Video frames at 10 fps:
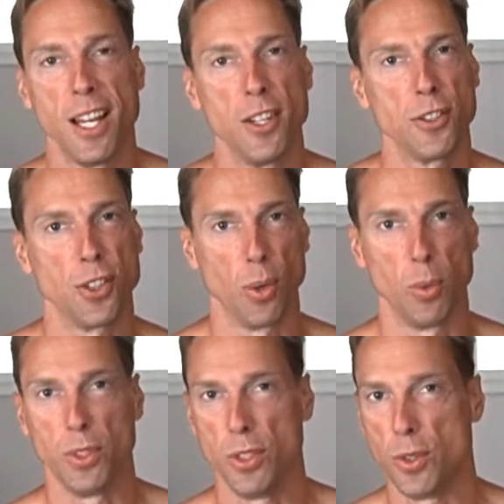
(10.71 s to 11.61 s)

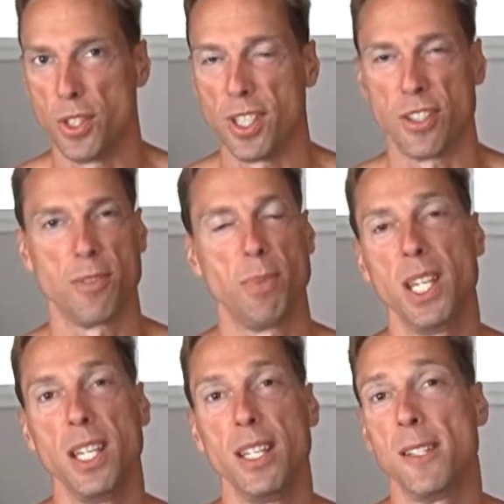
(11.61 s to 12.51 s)
so using
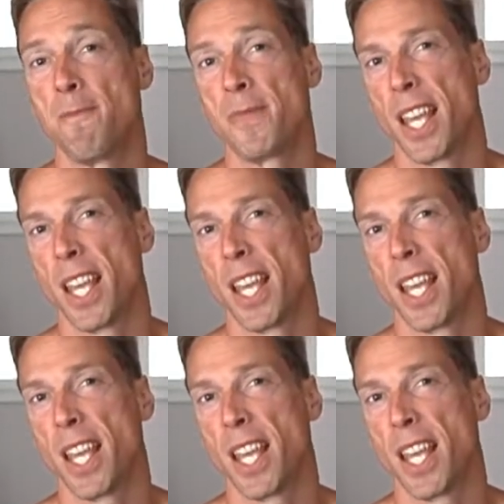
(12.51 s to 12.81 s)
speed